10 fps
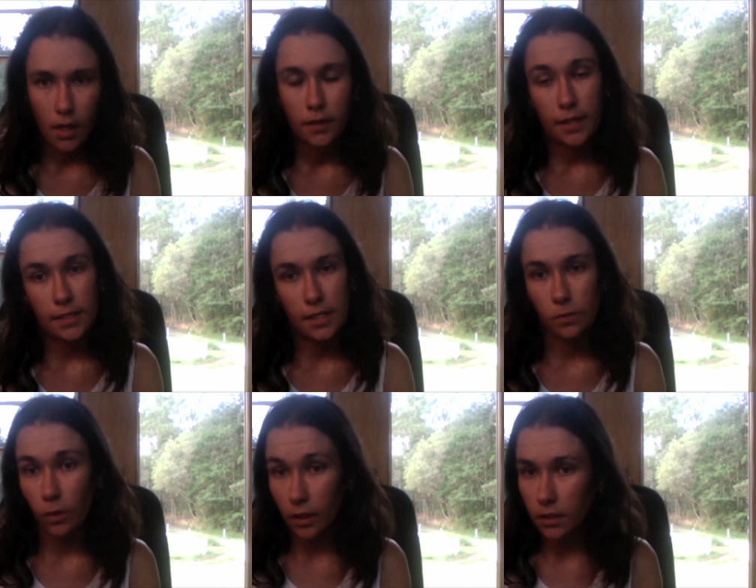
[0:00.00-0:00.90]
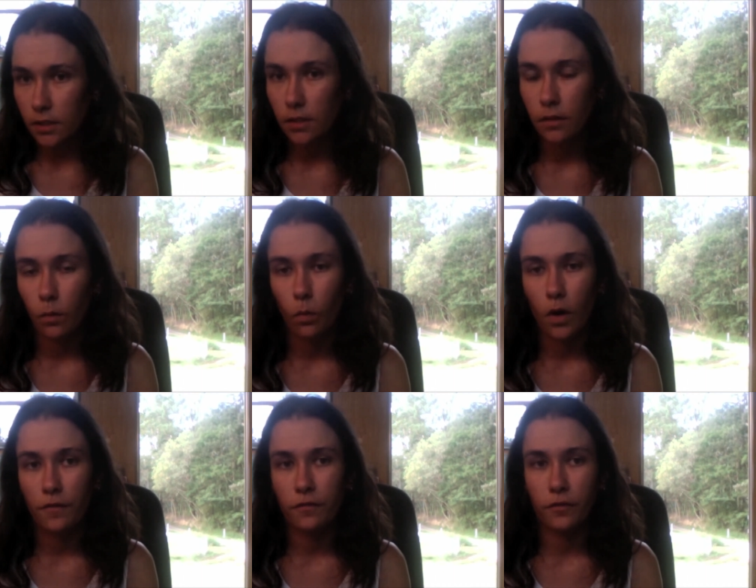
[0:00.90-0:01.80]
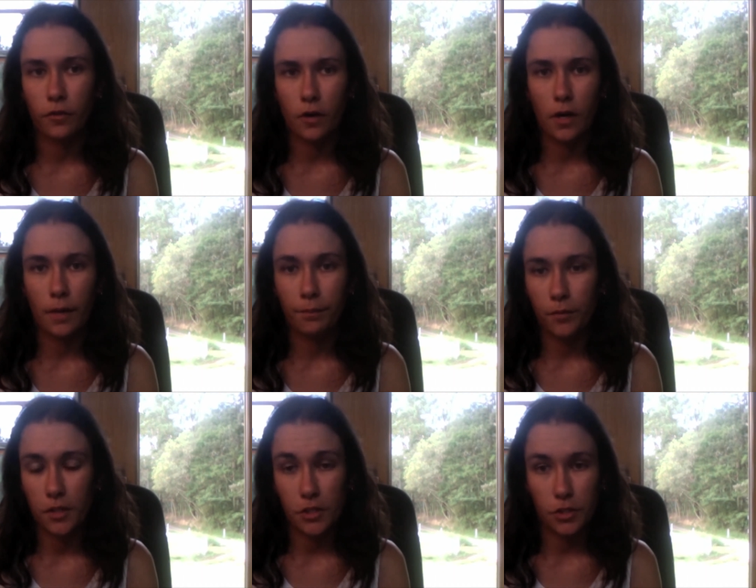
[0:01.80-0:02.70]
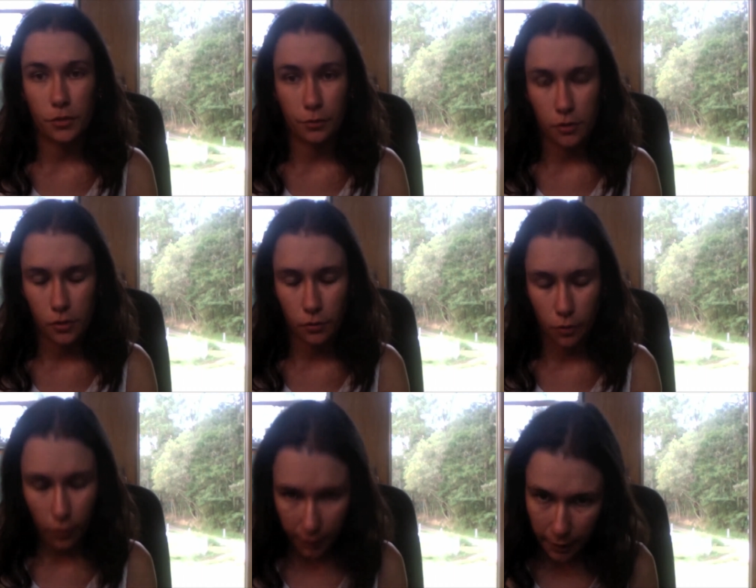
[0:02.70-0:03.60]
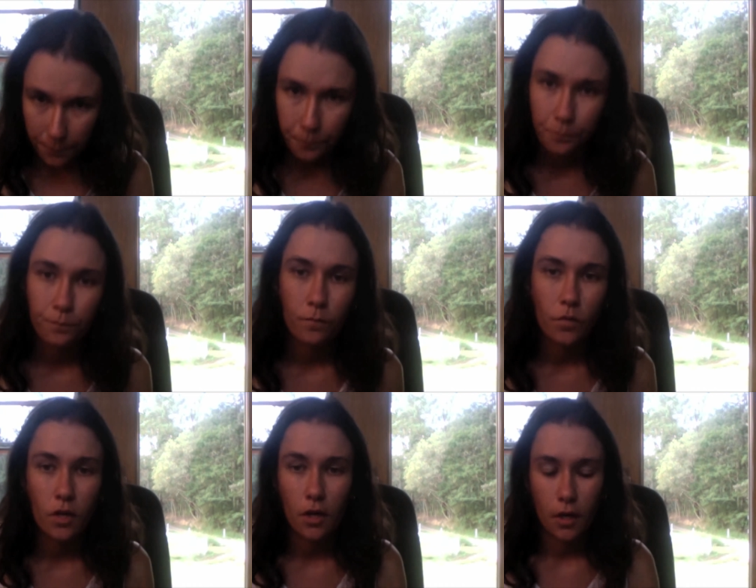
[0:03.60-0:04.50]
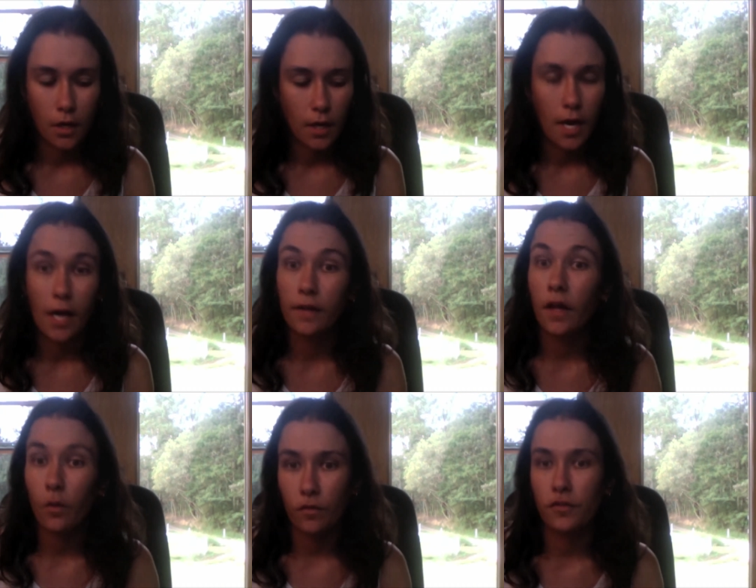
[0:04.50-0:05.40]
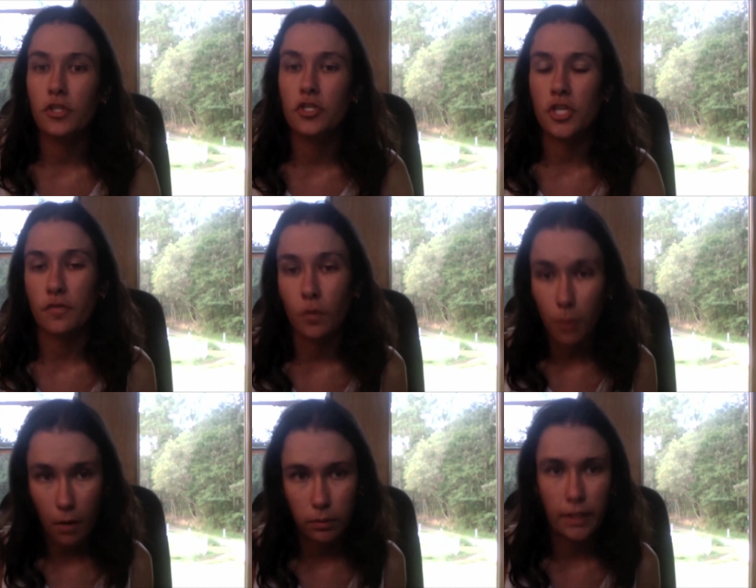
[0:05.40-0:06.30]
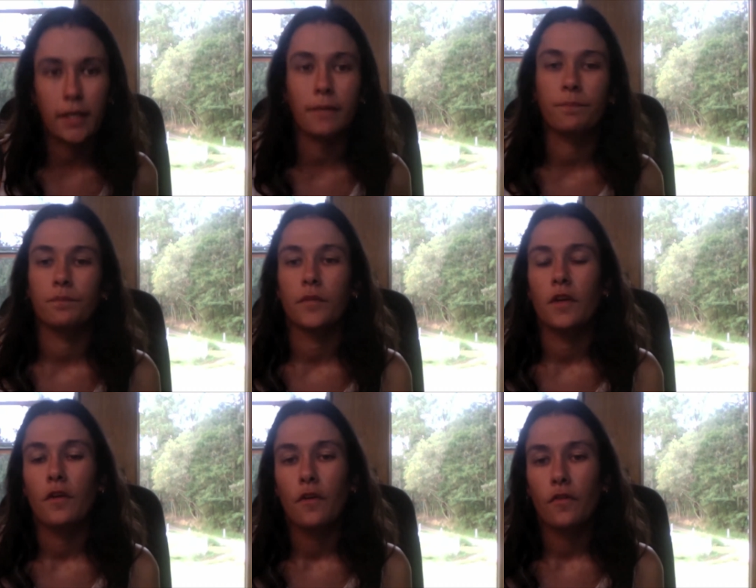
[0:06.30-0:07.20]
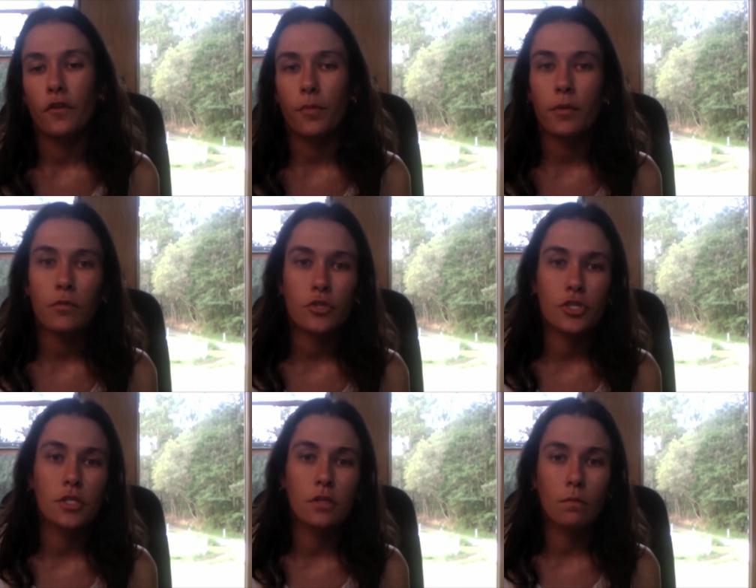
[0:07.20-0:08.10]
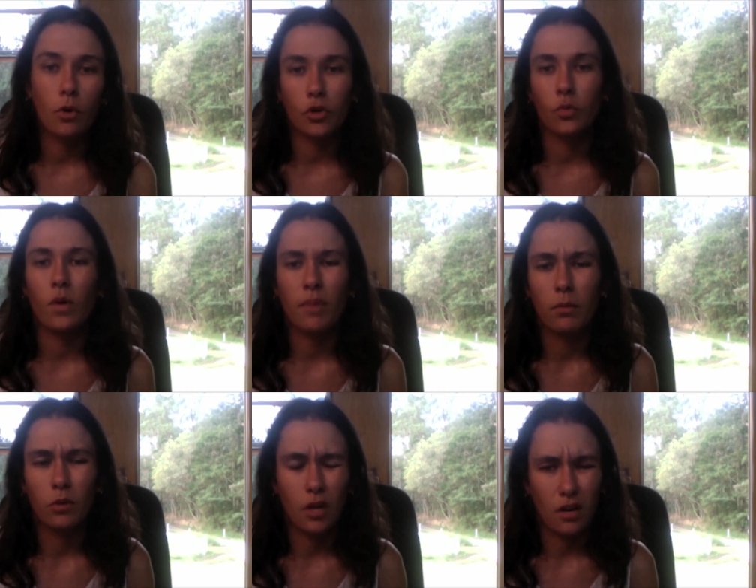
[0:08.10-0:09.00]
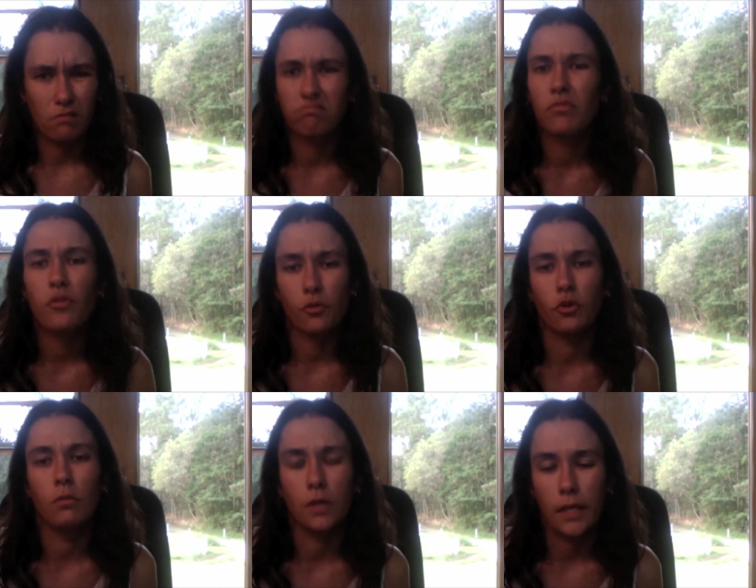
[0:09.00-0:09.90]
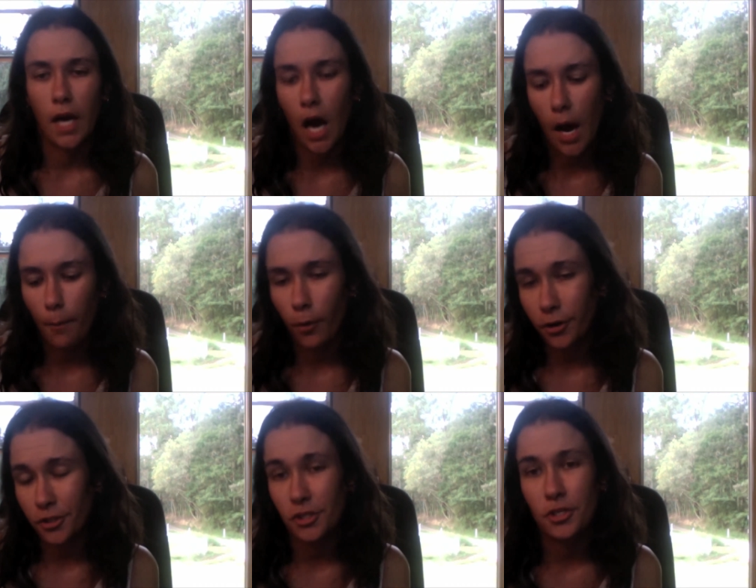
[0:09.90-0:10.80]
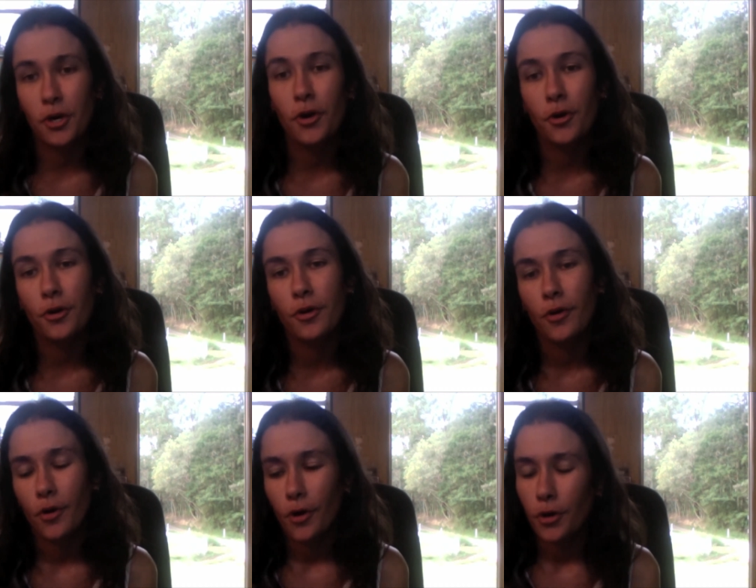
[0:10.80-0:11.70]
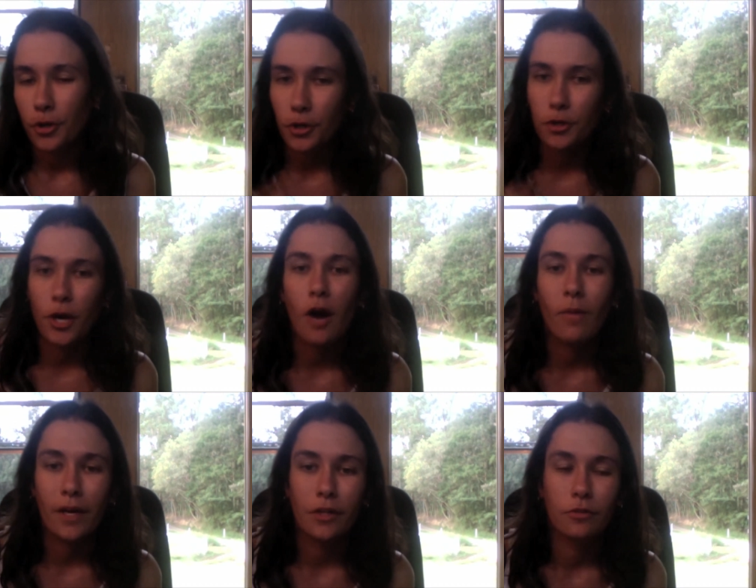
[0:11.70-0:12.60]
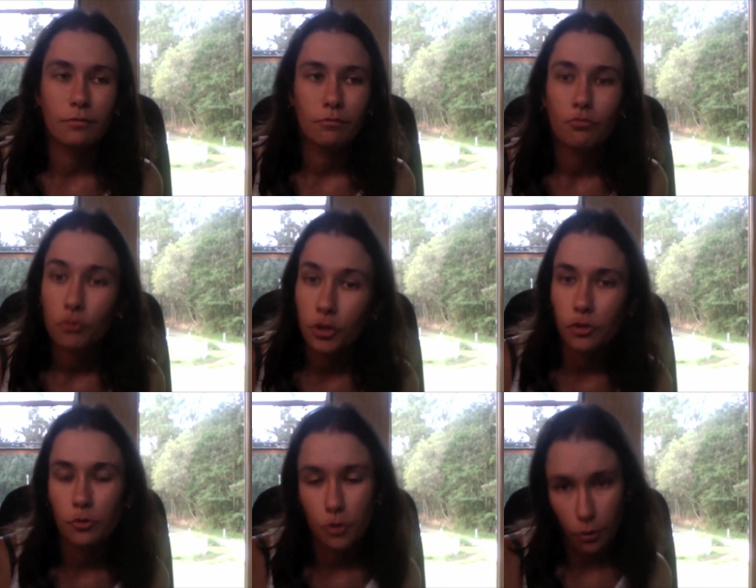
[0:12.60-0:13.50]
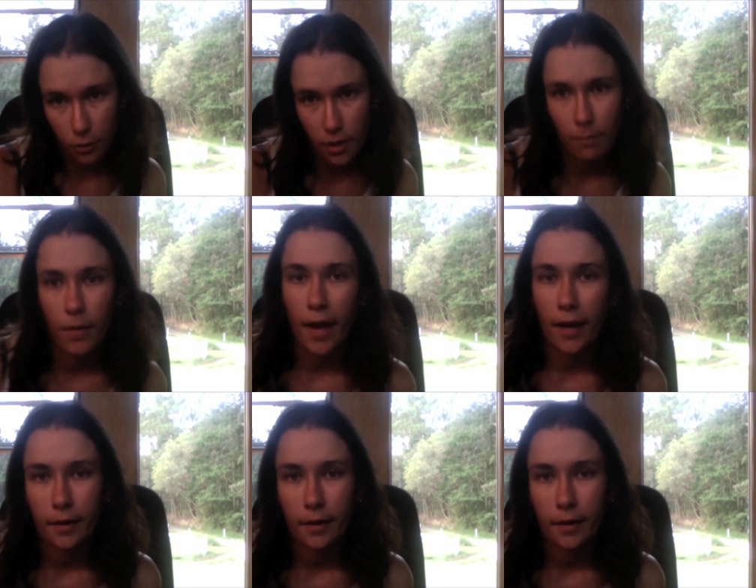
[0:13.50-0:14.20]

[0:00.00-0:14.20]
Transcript: There's these one one for um the sorority, and other one for the general public so pretty much monitor one people go through normally. Um, monitor two, you go in, you don't come back.